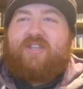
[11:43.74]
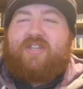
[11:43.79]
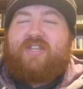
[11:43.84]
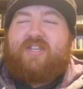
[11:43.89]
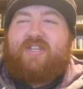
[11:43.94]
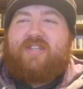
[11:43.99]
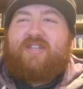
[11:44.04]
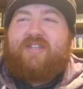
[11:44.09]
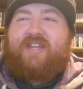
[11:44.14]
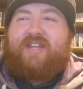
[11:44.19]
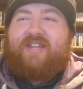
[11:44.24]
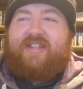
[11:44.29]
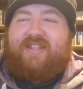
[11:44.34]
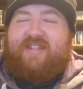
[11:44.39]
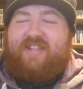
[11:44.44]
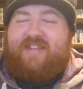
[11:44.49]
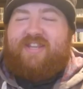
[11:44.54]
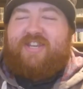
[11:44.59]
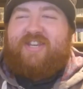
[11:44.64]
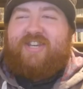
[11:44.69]

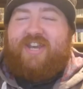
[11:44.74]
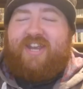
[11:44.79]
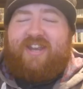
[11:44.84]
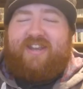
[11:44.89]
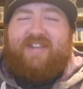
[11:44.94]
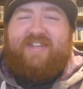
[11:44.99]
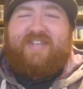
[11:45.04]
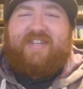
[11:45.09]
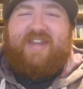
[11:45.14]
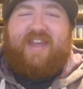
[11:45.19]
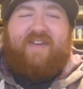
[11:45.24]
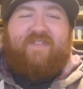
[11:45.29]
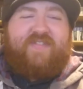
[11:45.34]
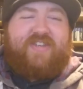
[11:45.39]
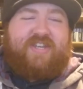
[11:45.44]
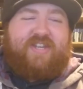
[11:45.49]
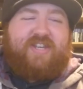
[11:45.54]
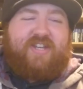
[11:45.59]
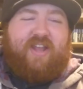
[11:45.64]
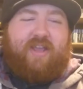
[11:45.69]

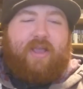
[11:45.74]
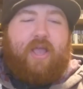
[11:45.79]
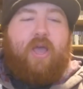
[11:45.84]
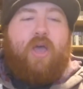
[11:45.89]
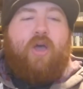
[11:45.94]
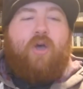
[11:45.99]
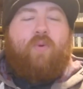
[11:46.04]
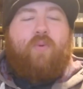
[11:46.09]
Steph's just like,